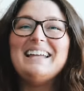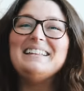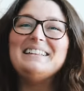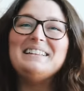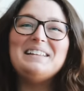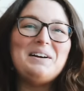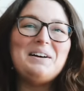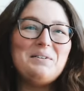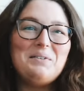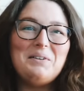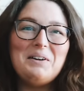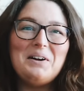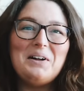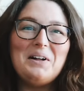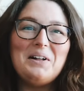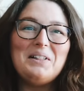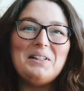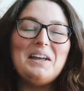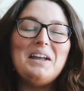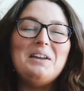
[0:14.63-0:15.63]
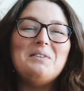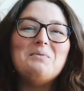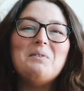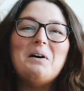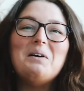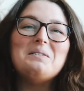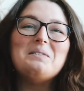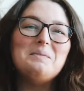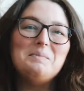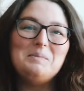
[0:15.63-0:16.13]
Hello y'all, and
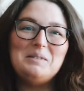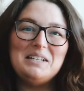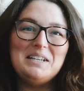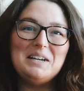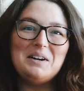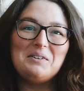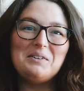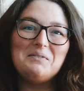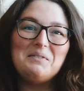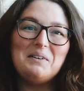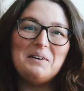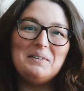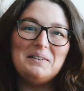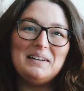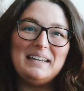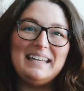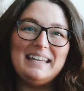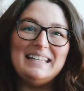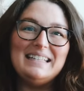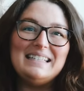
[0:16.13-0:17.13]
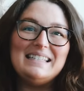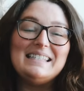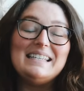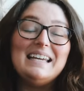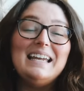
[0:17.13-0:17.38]
welcome to Young Folk Knits.